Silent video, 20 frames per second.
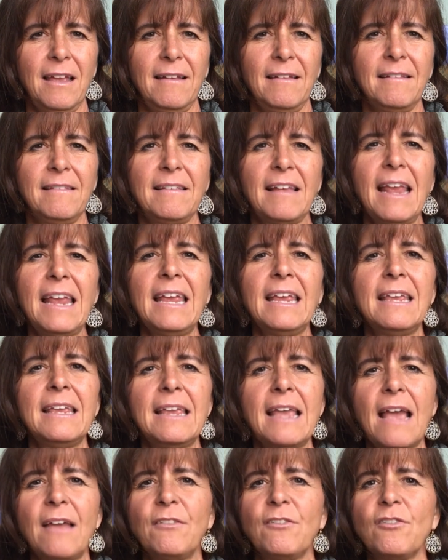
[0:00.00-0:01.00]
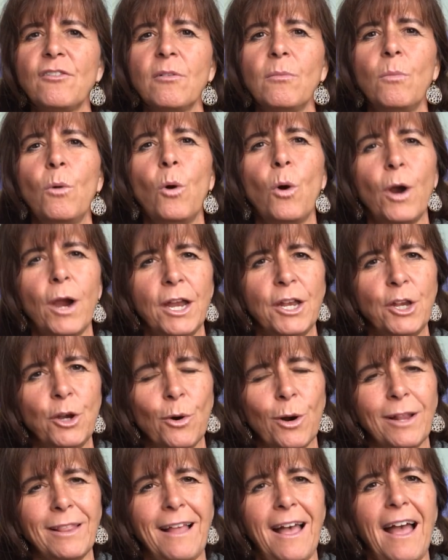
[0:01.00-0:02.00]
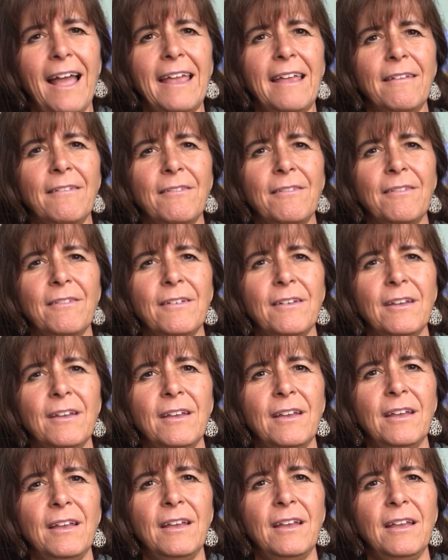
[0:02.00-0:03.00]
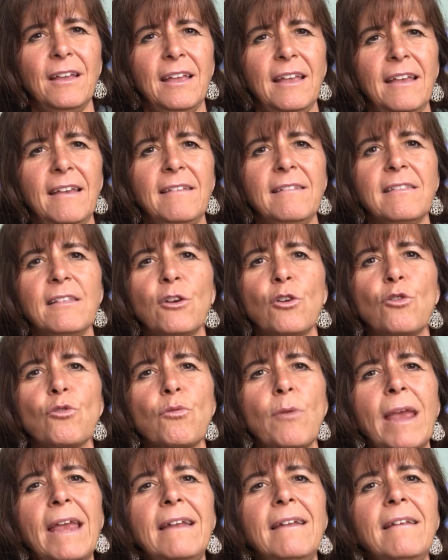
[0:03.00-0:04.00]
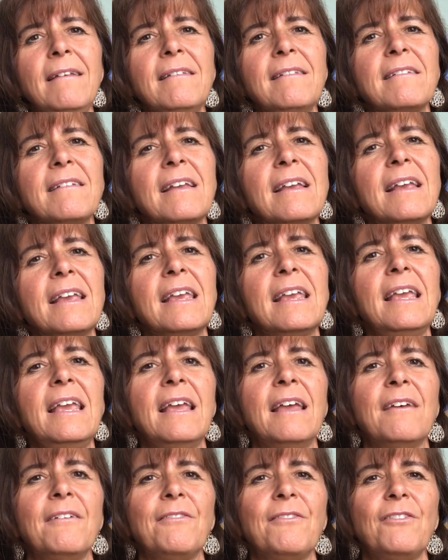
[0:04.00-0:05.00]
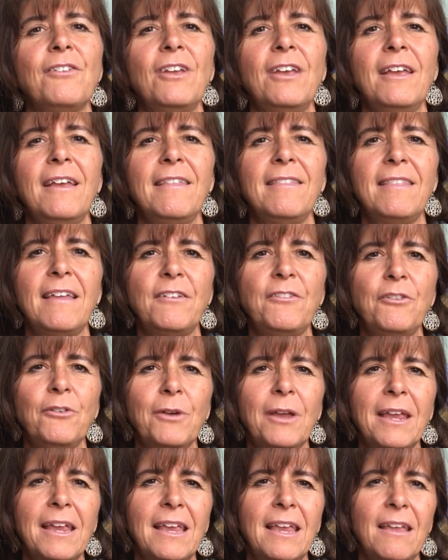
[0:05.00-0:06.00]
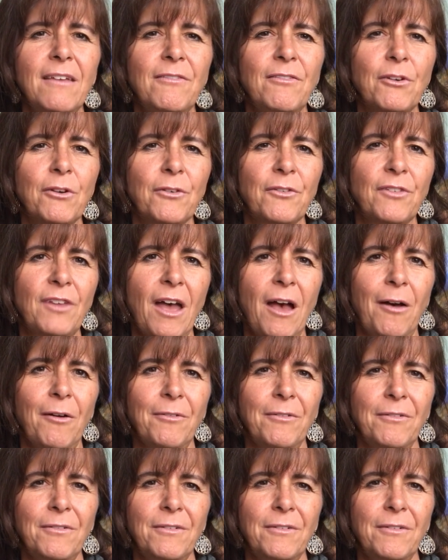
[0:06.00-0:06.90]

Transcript: Saying yes to more in your life is the greatest gift that you can give yourself.